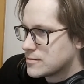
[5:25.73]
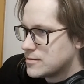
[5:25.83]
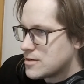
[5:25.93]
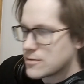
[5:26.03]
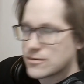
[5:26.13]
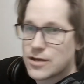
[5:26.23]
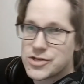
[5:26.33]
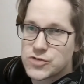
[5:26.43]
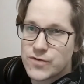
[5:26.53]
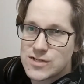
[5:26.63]
yeah, I
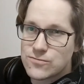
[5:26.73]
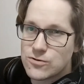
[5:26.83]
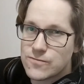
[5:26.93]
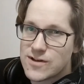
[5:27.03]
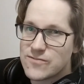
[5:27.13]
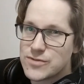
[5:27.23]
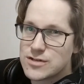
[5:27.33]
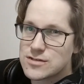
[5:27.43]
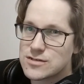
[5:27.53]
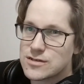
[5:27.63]
just fast forwarded 5
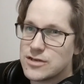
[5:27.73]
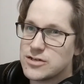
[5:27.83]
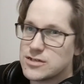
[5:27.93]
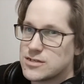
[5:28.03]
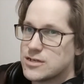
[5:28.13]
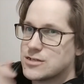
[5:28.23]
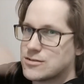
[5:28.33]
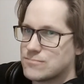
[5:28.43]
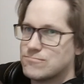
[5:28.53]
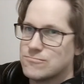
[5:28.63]
minutes and you can see it's